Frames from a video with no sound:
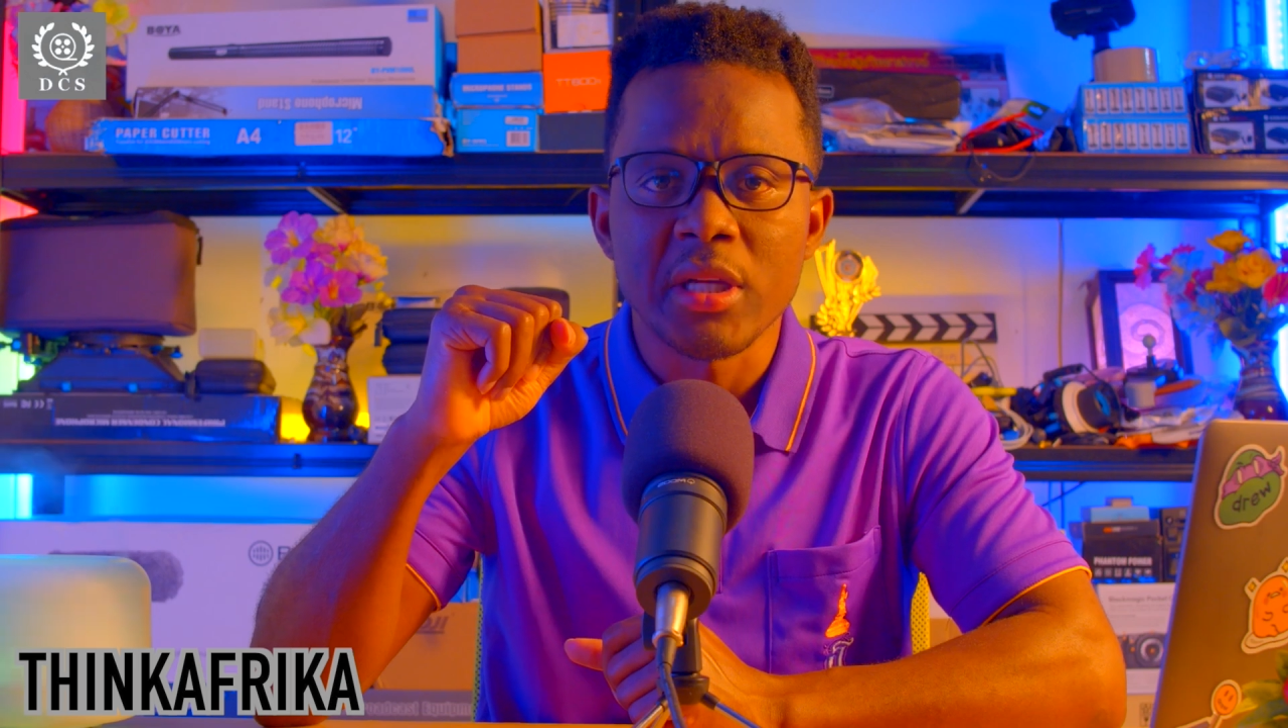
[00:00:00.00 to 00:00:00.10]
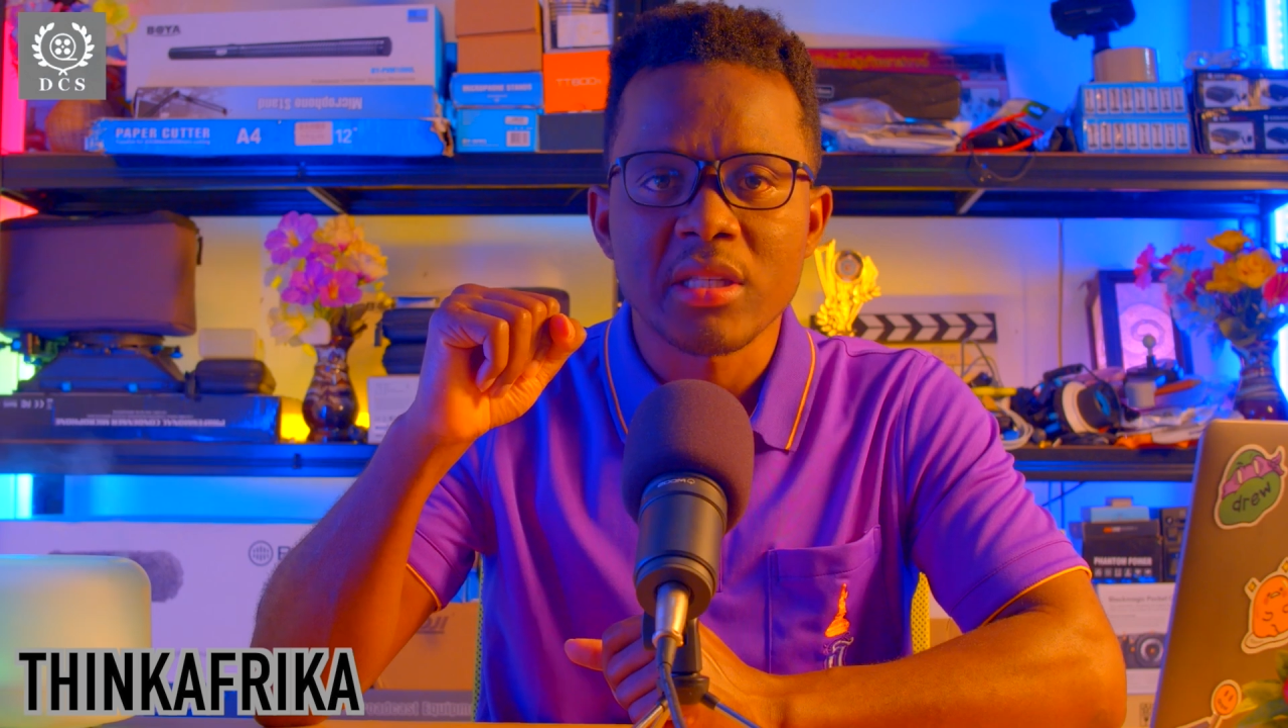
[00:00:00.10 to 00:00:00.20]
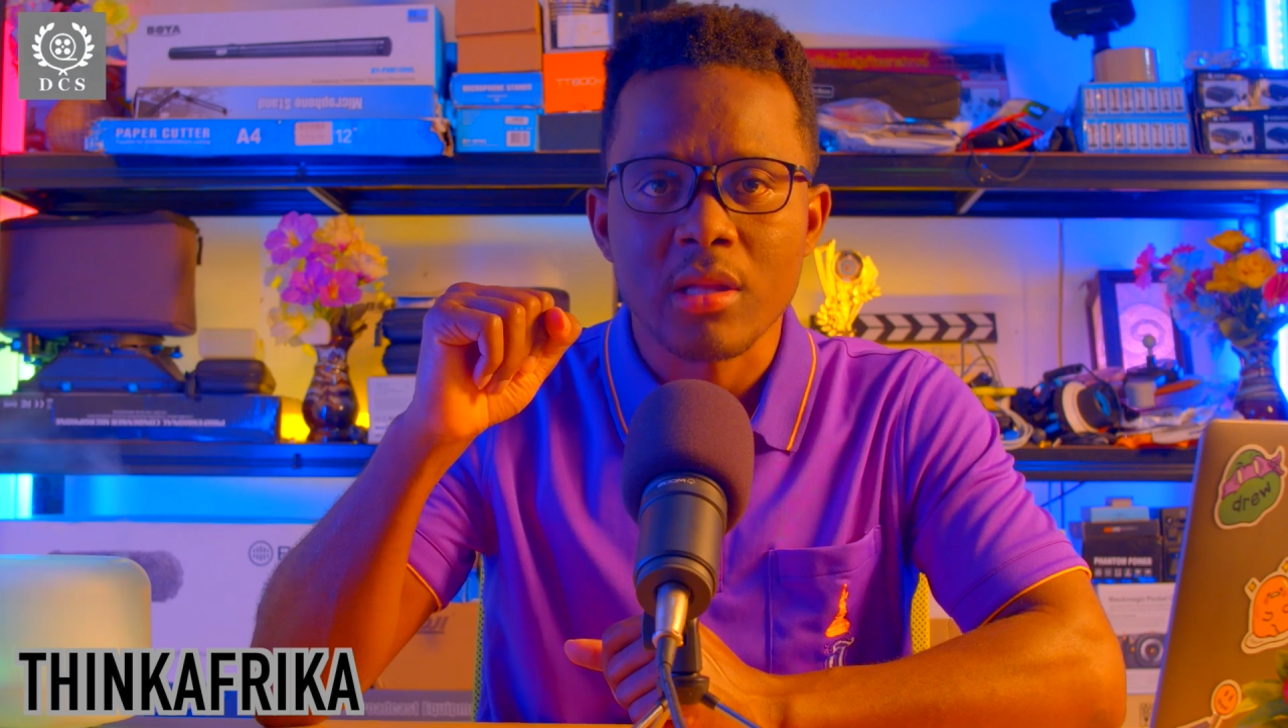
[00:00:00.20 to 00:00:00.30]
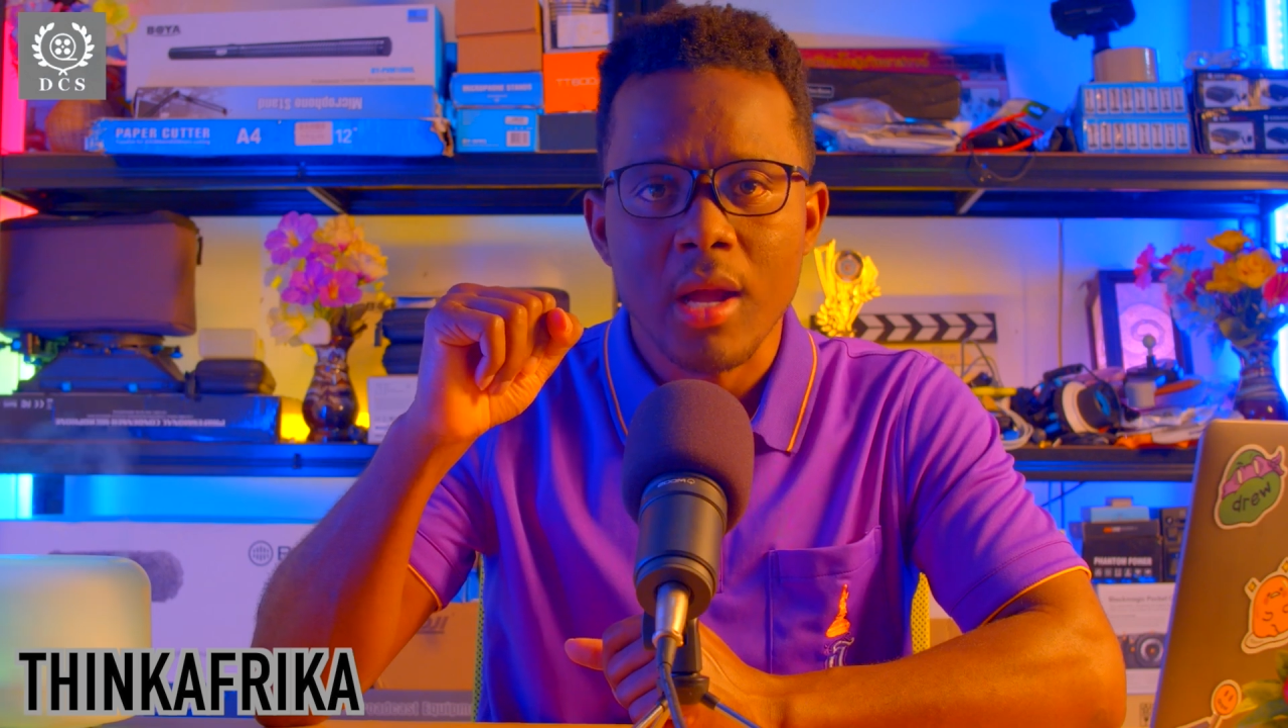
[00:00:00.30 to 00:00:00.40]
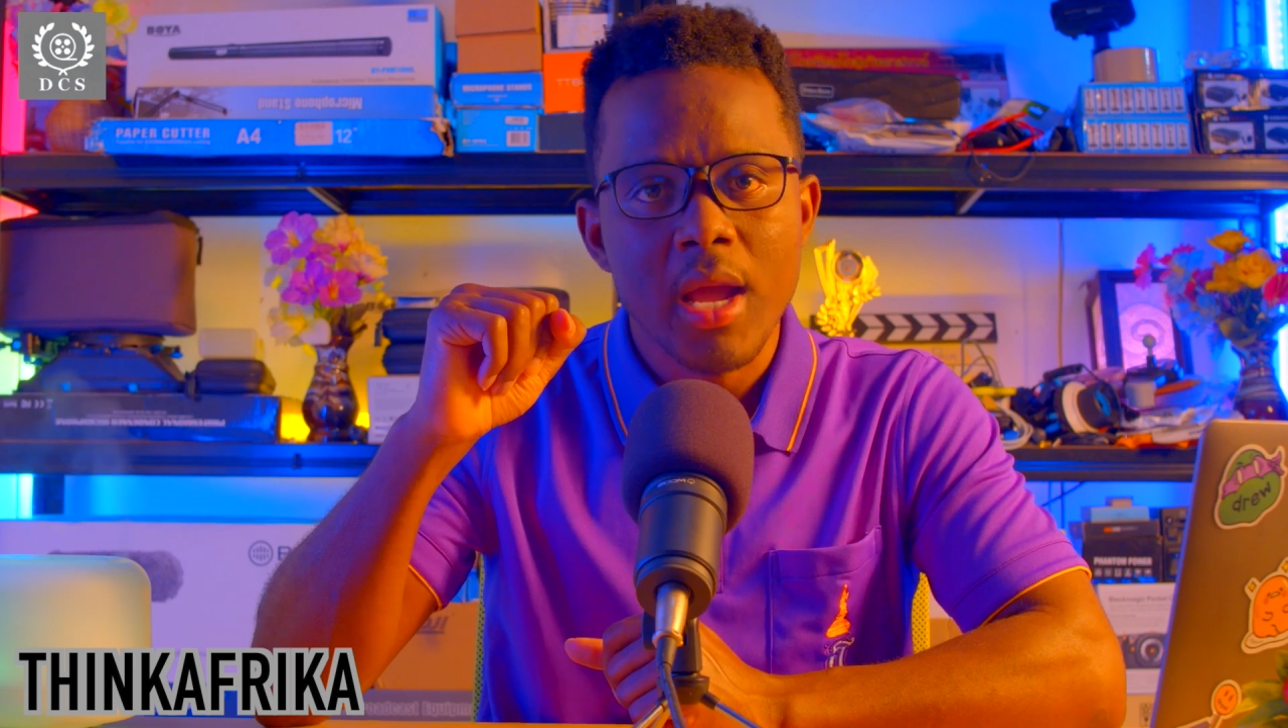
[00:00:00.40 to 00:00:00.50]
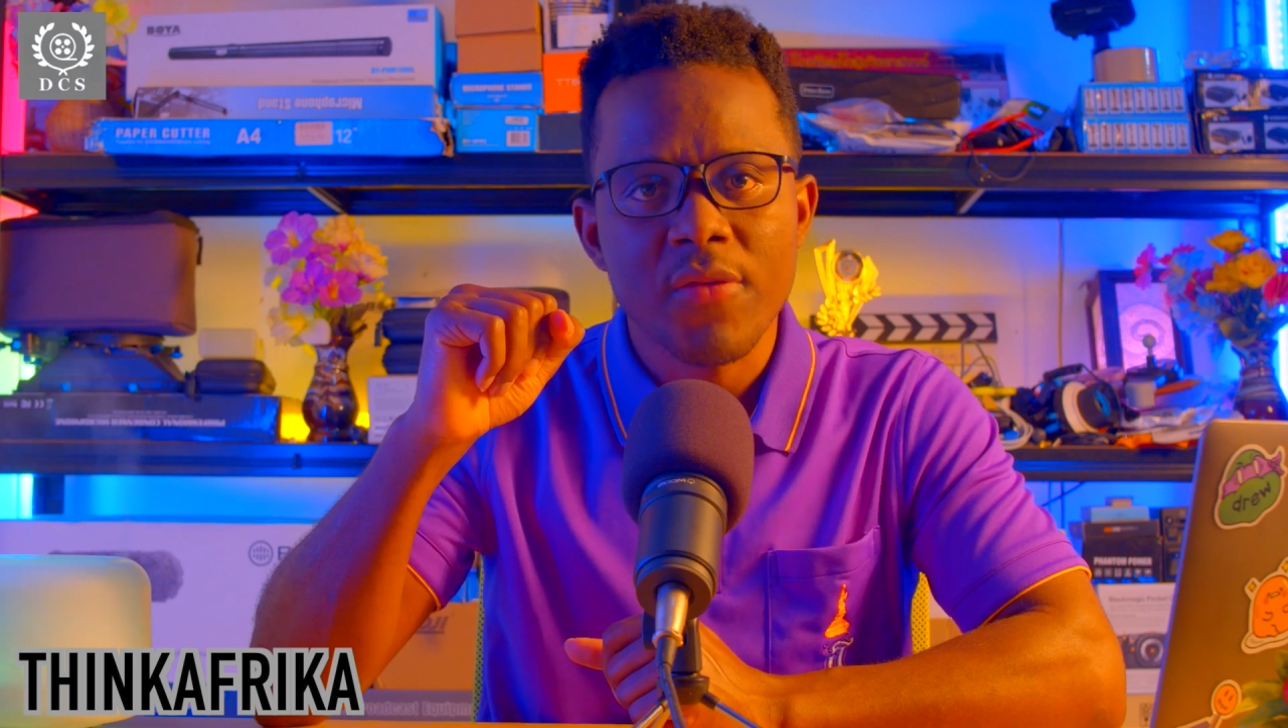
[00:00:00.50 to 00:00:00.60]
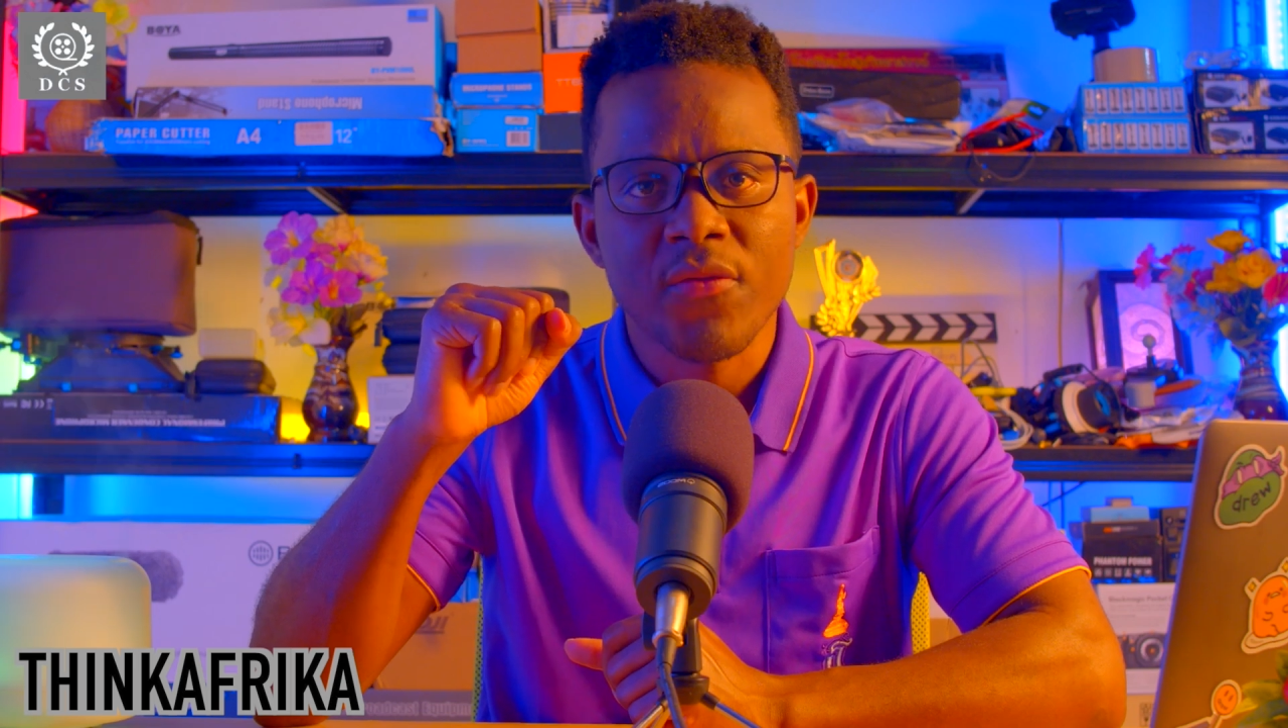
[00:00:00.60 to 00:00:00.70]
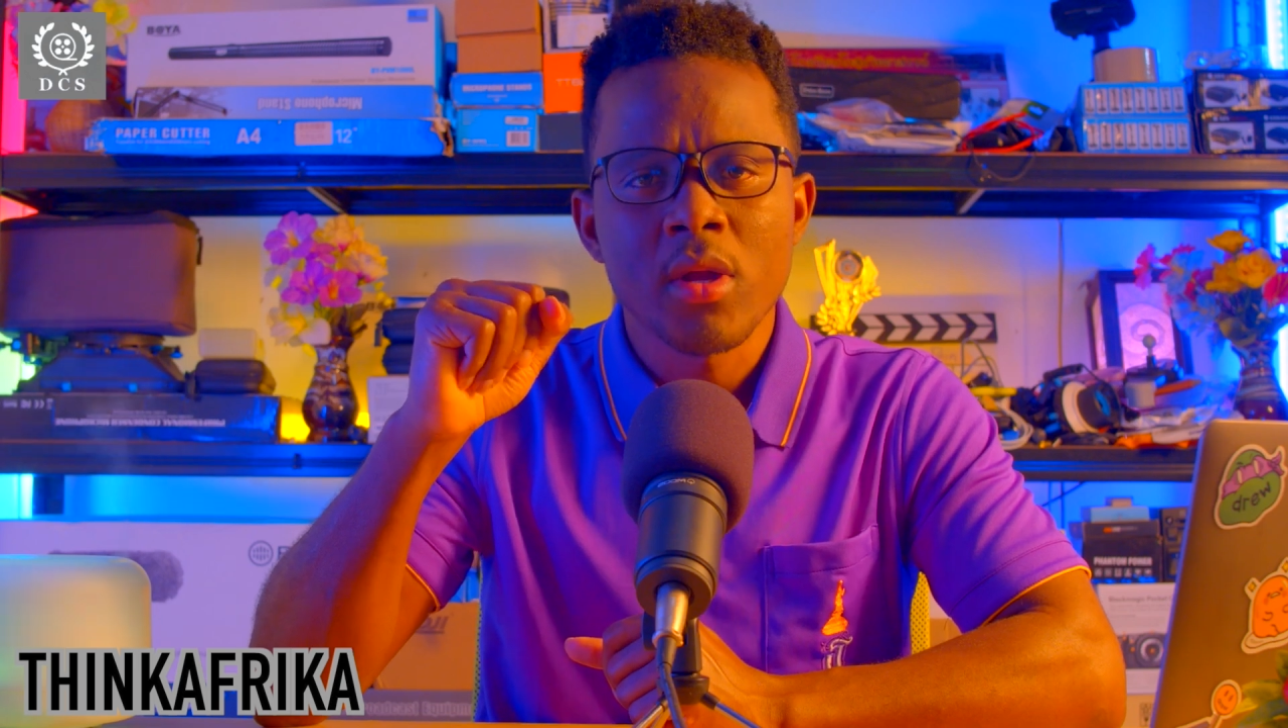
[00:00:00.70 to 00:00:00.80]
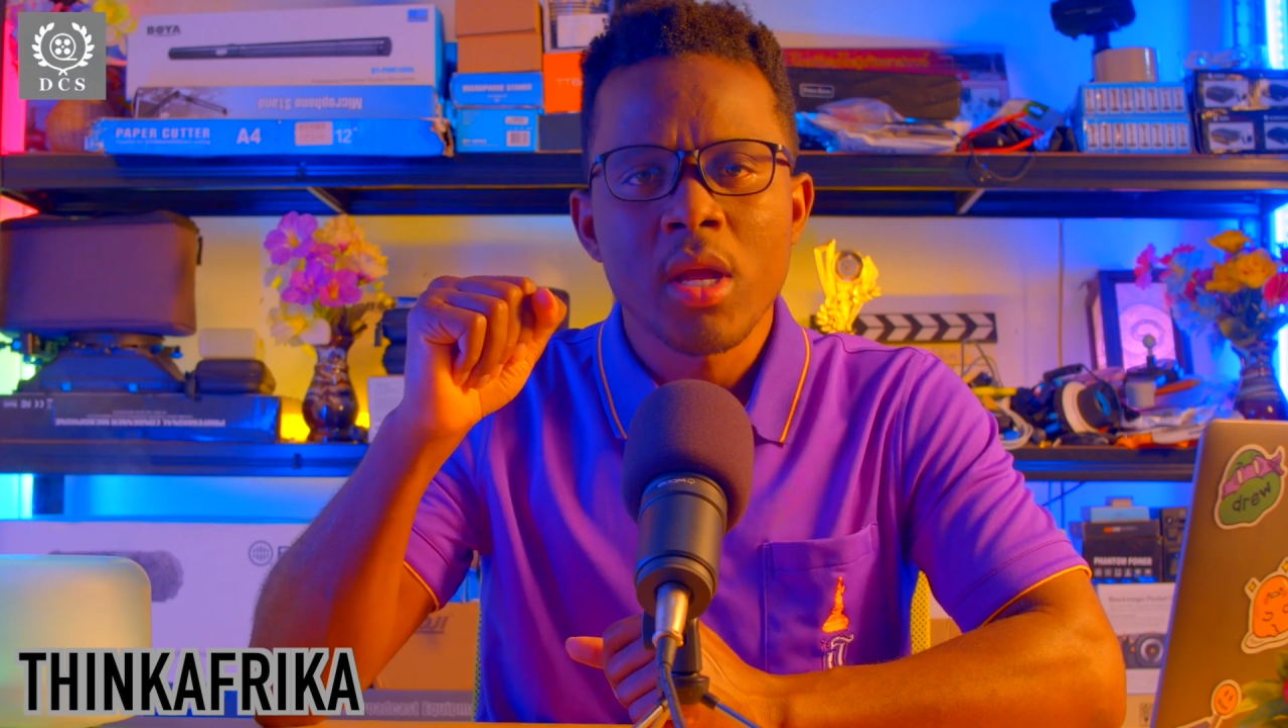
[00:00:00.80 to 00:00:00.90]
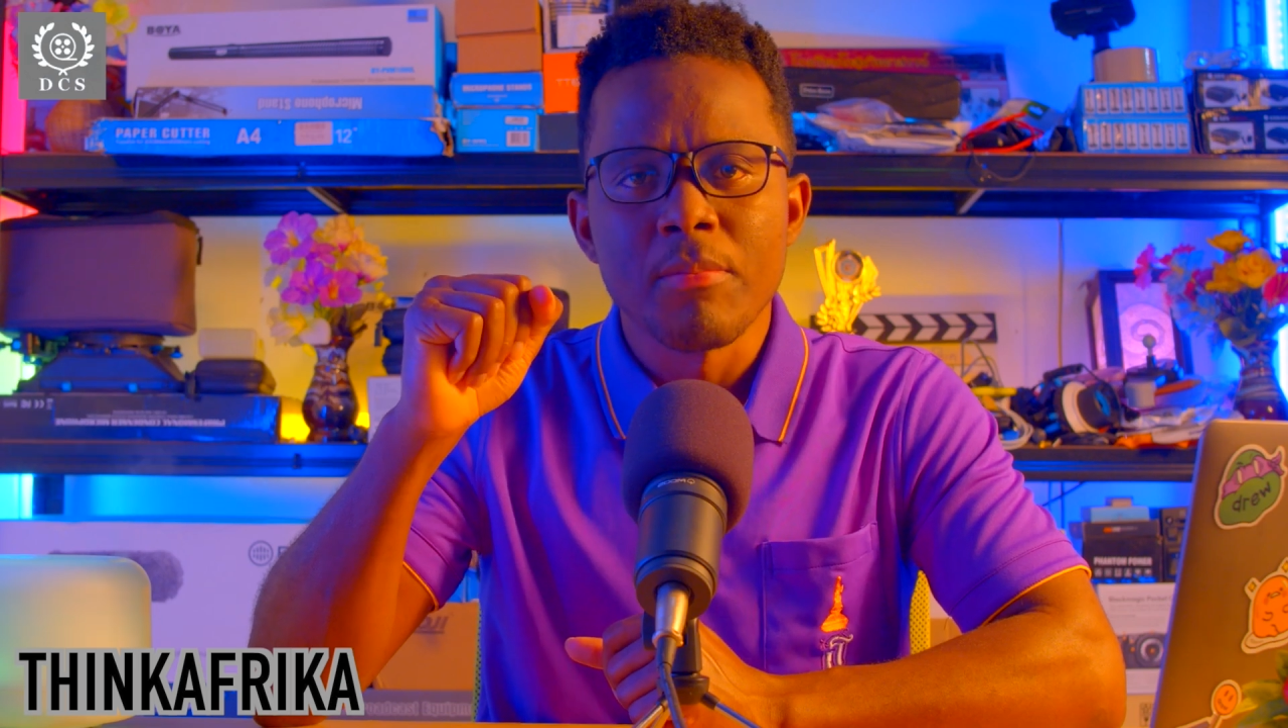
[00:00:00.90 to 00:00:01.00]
his life.